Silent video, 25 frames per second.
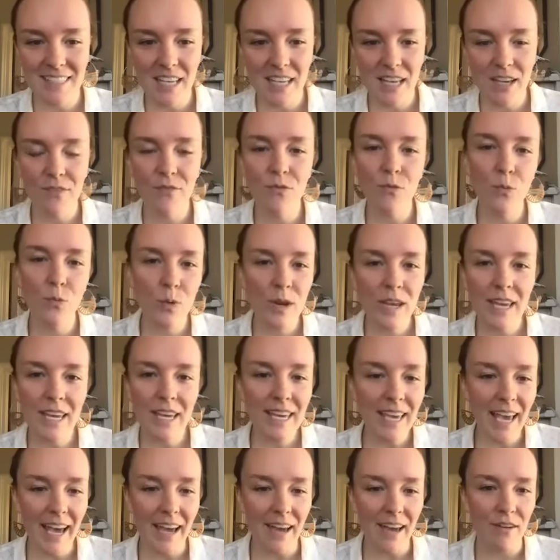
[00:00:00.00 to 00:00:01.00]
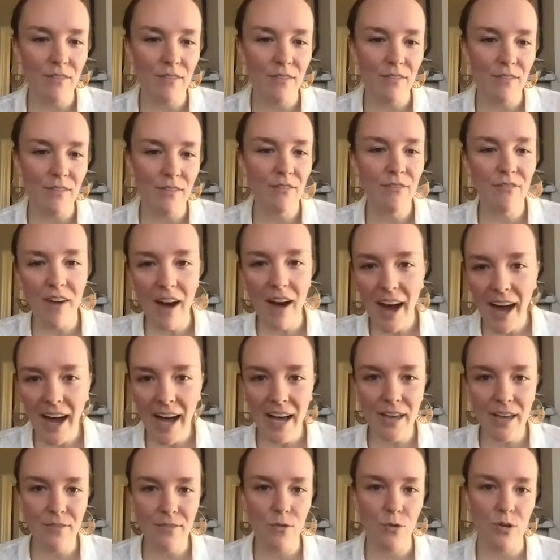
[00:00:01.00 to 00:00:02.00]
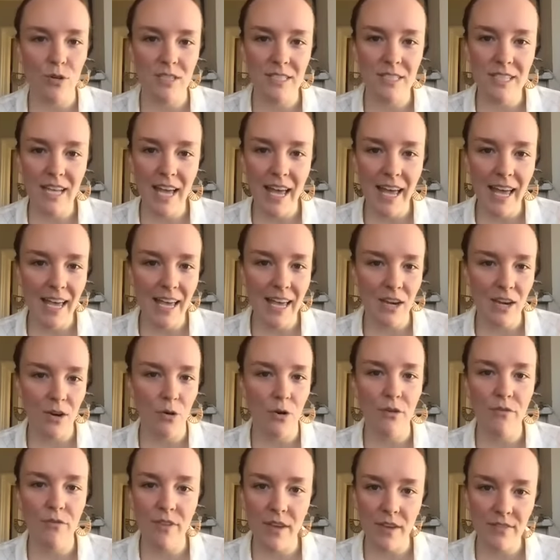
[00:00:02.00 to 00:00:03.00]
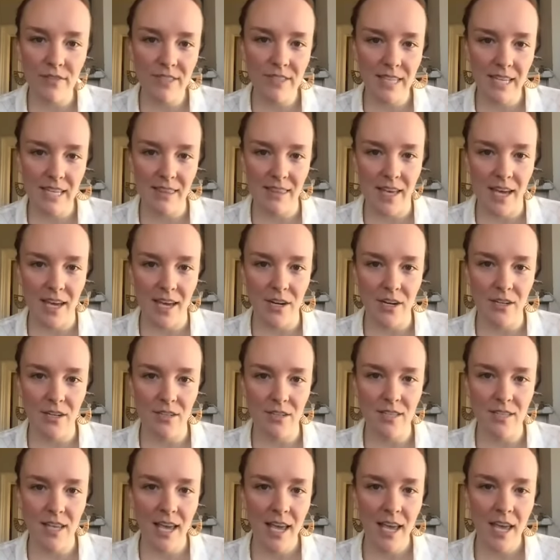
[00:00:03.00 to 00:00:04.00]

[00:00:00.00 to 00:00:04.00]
If we get 5 or 10 or 15 letters,